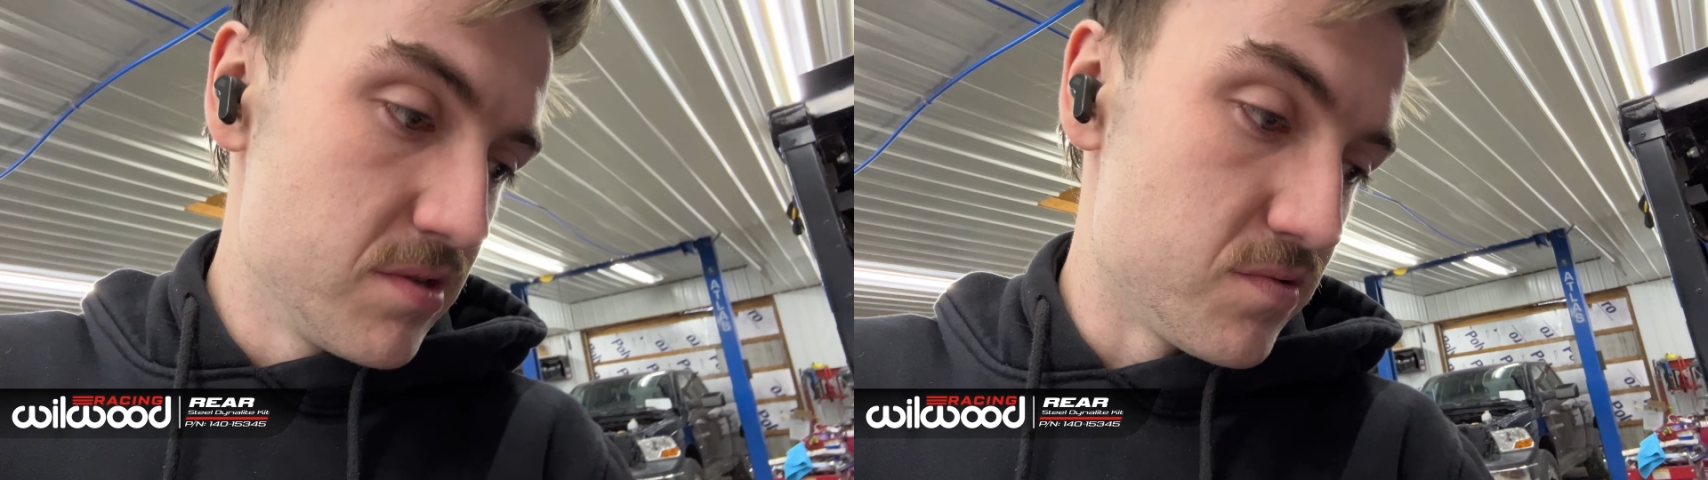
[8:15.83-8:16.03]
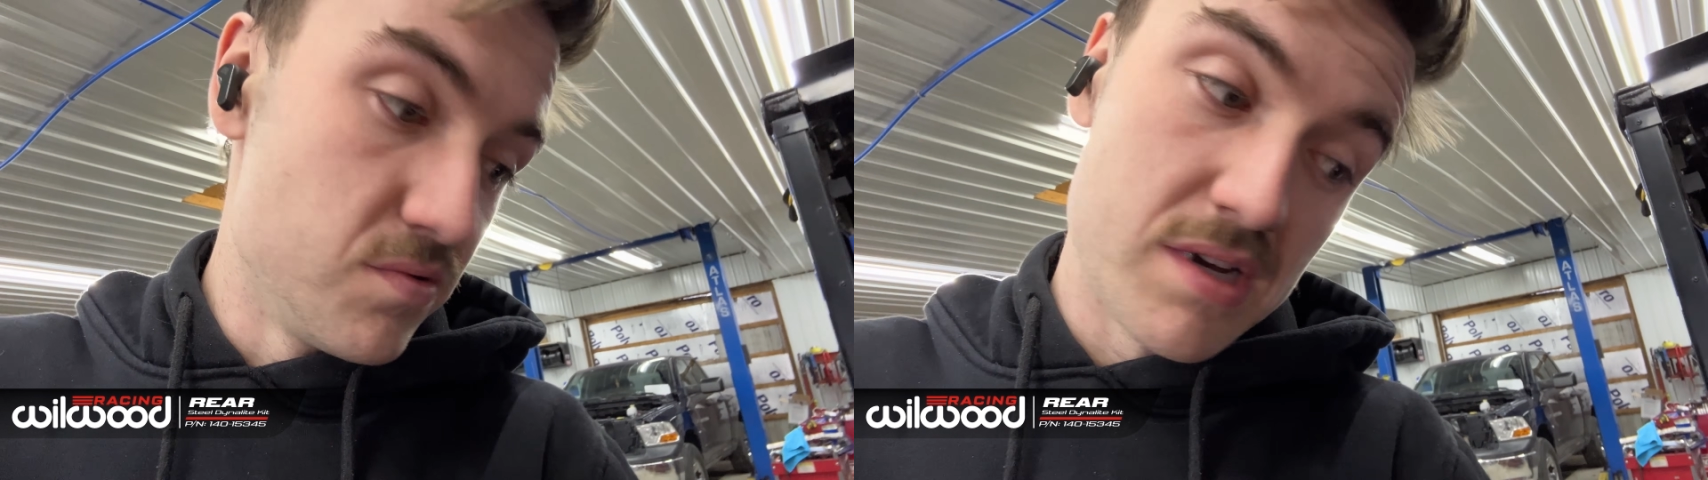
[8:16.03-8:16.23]

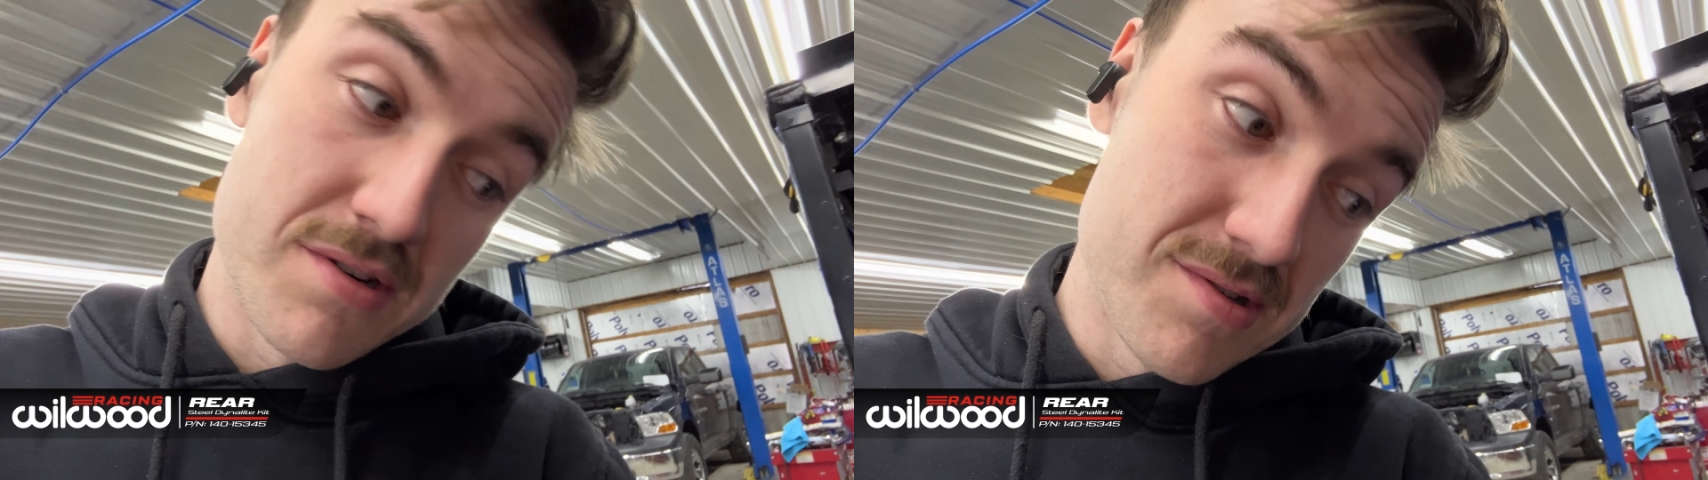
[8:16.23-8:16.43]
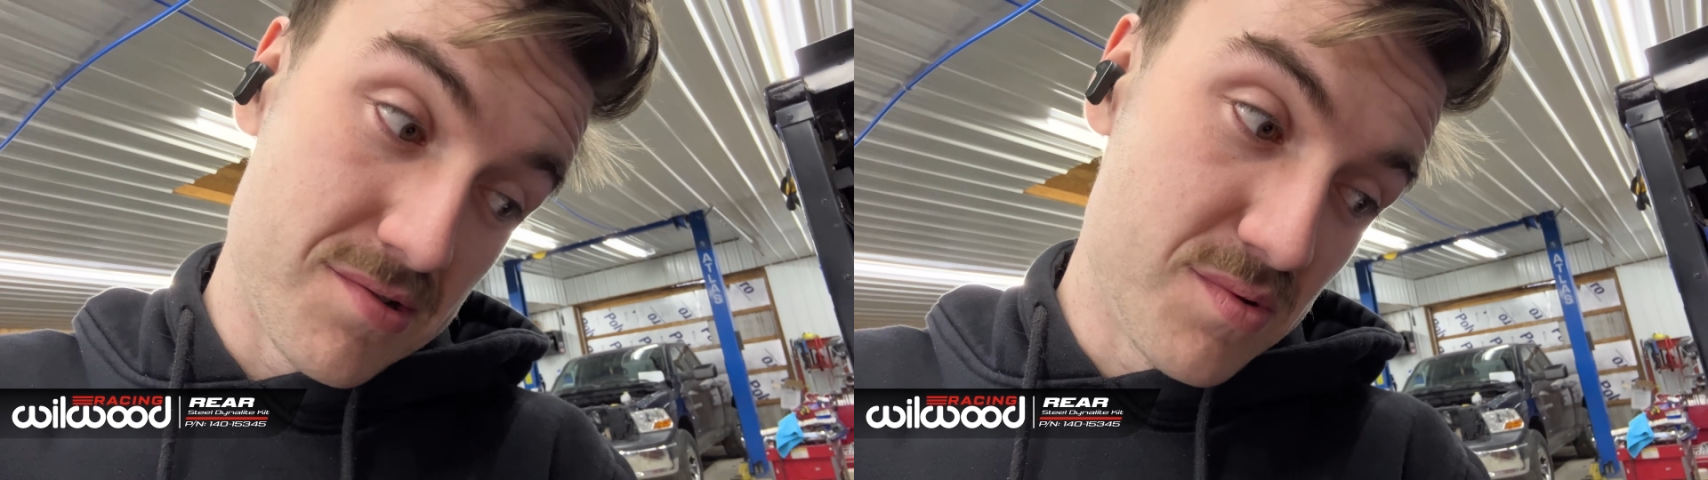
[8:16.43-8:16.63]

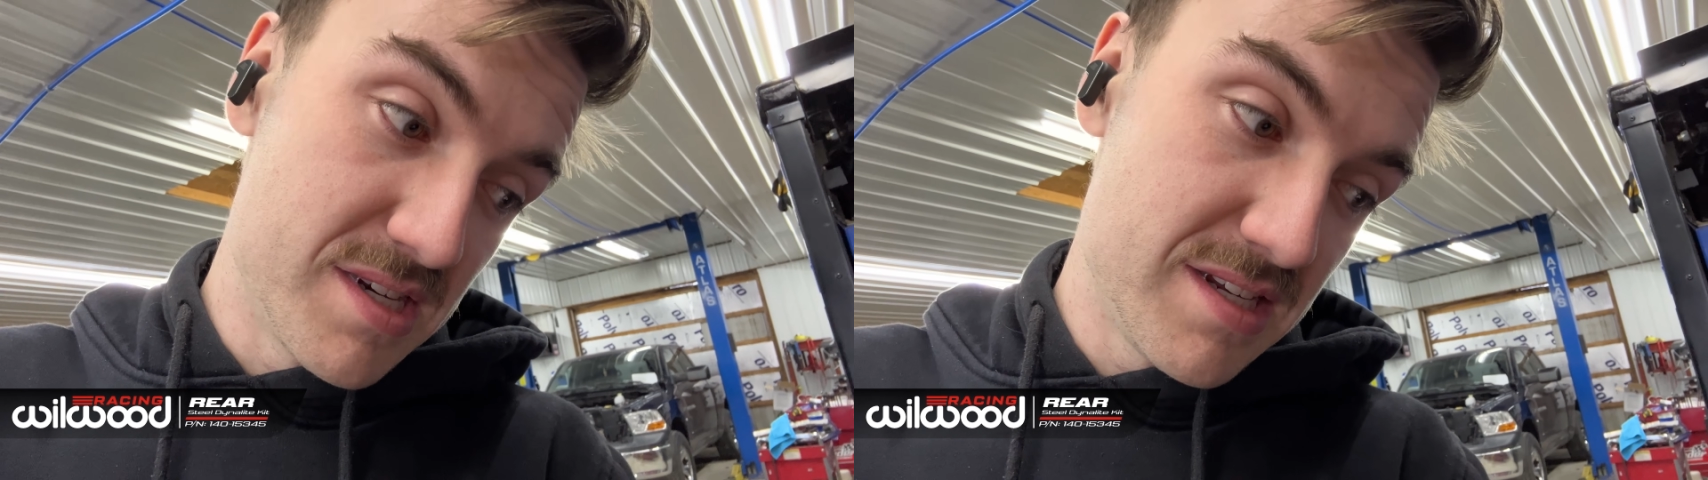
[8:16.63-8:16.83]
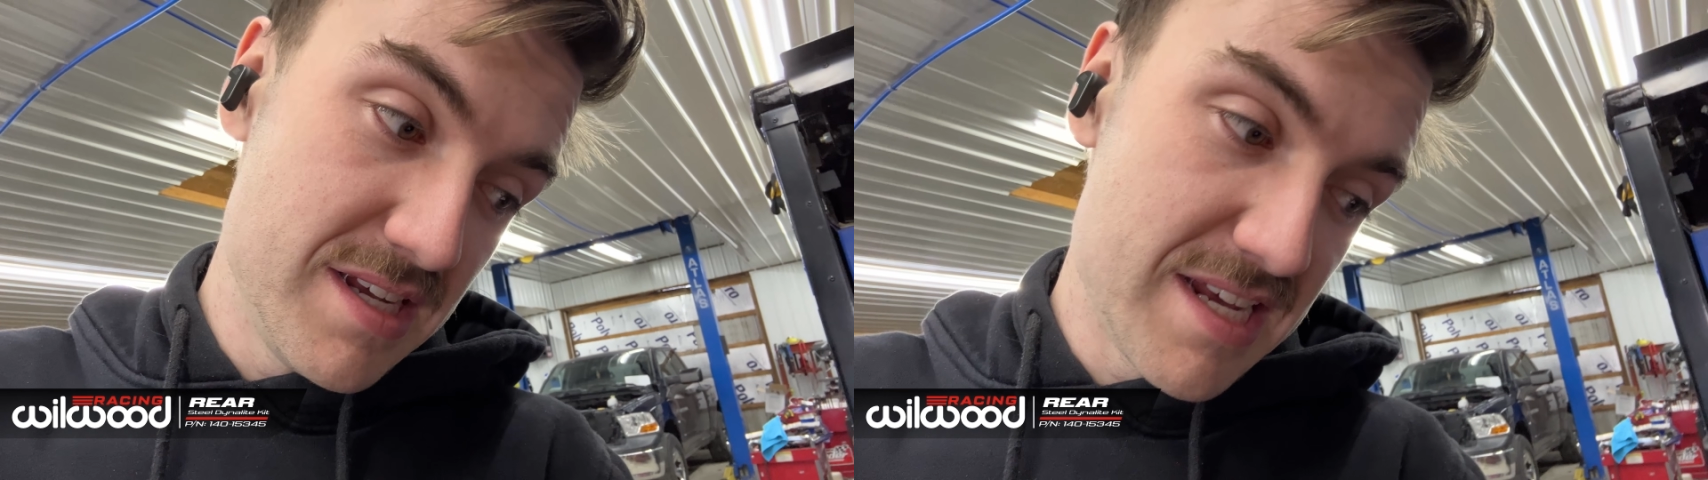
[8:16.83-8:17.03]

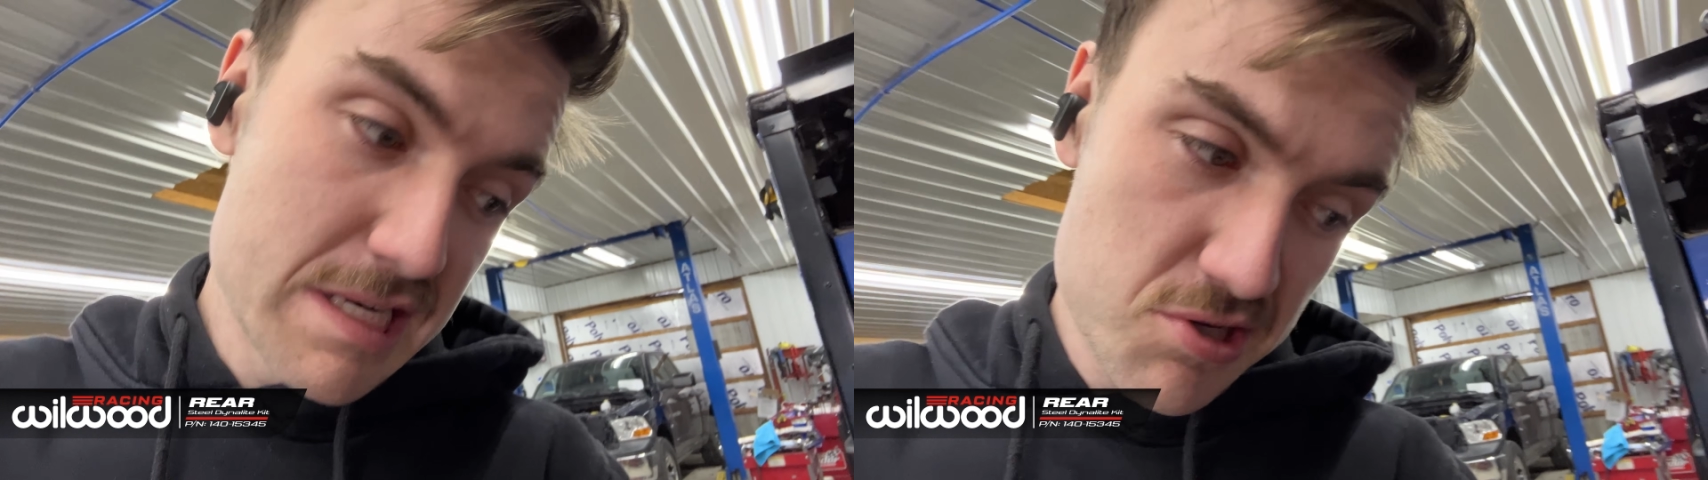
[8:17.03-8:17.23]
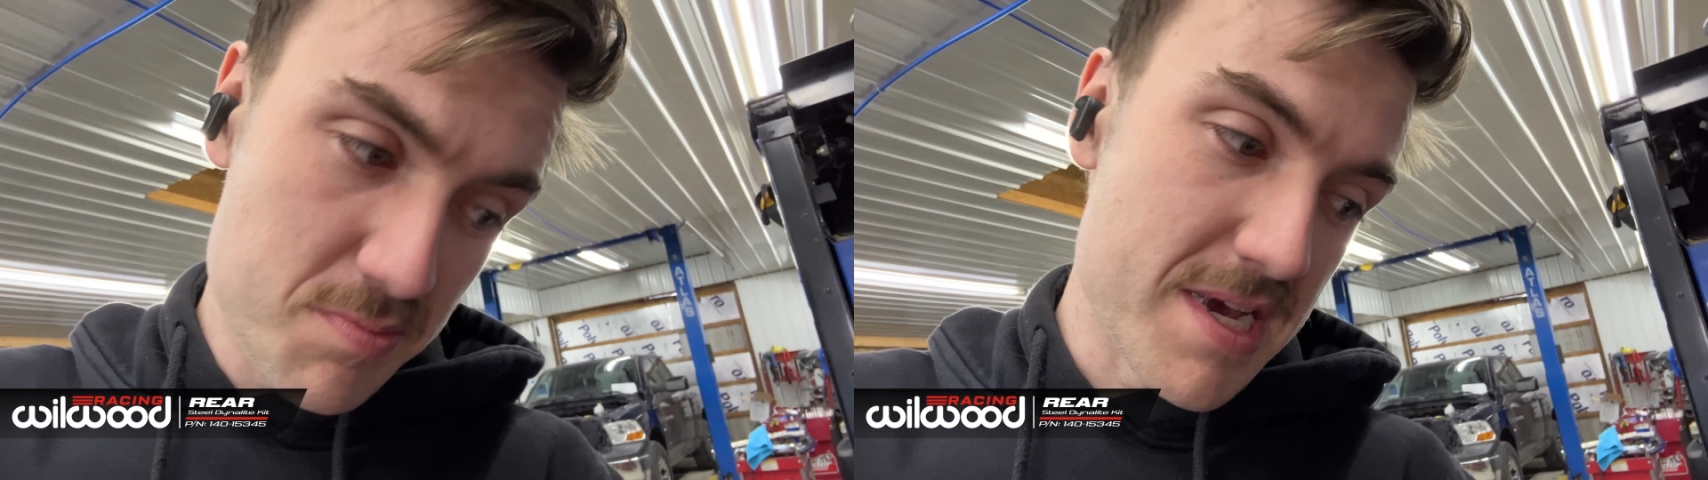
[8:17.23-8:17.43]
220
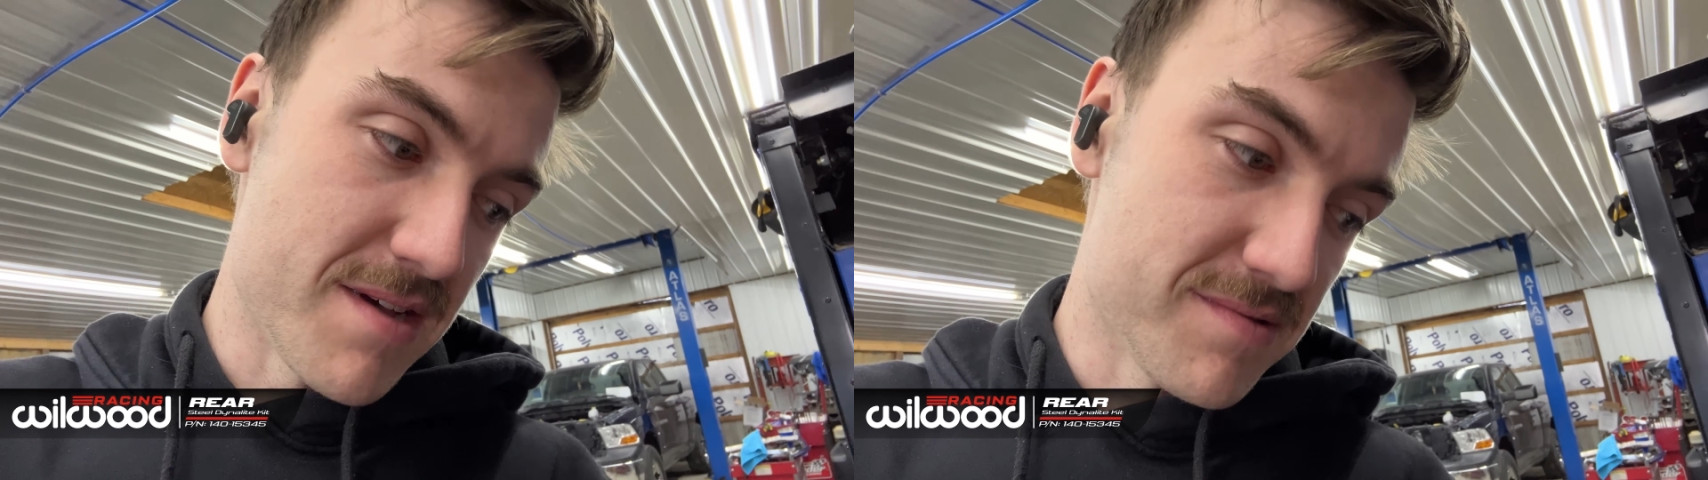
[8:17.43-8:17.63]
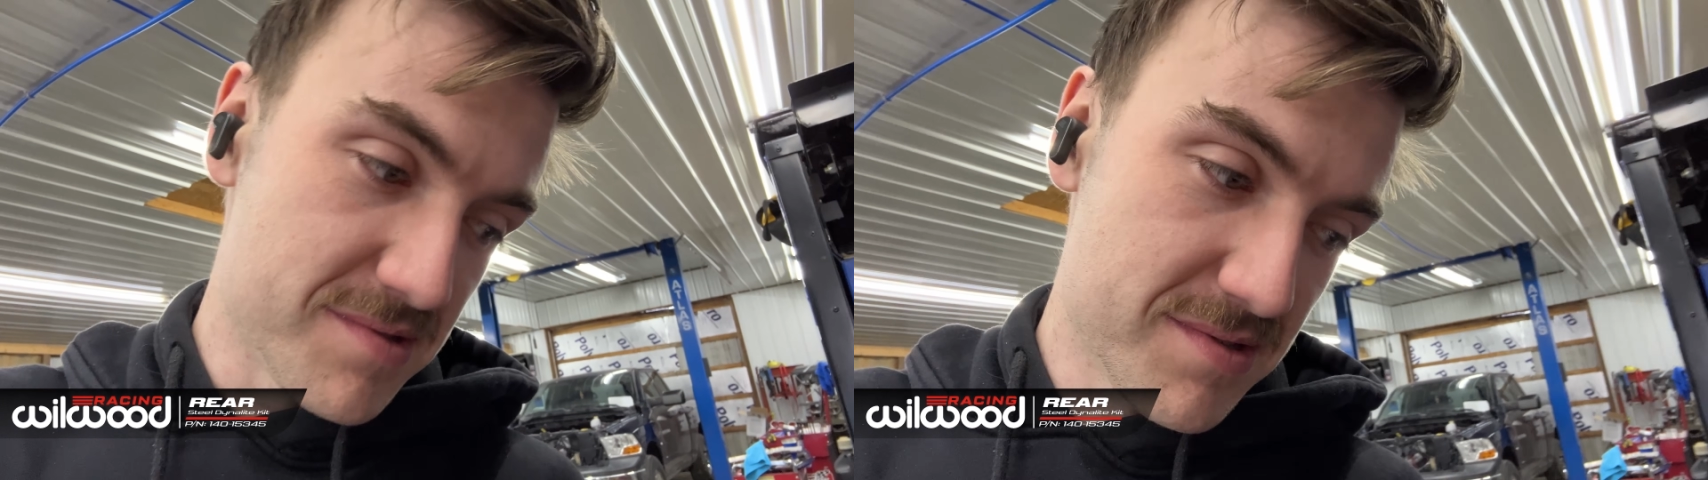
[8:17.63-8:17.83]

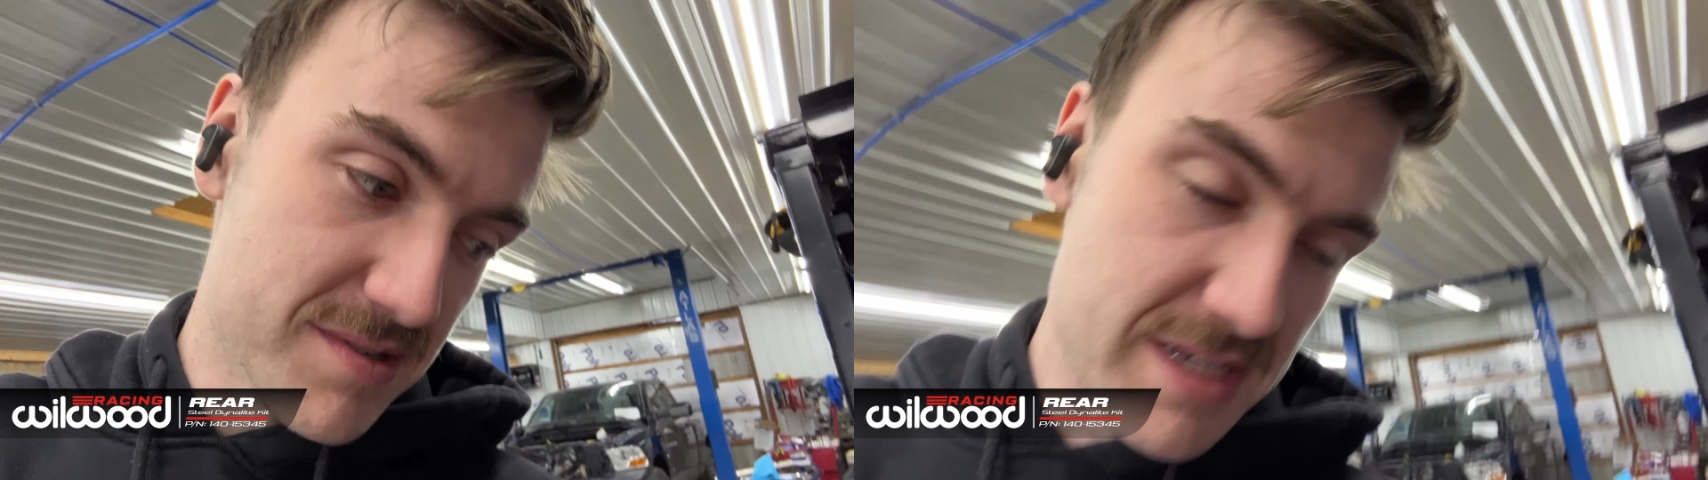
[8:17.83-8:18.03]
inch-pounds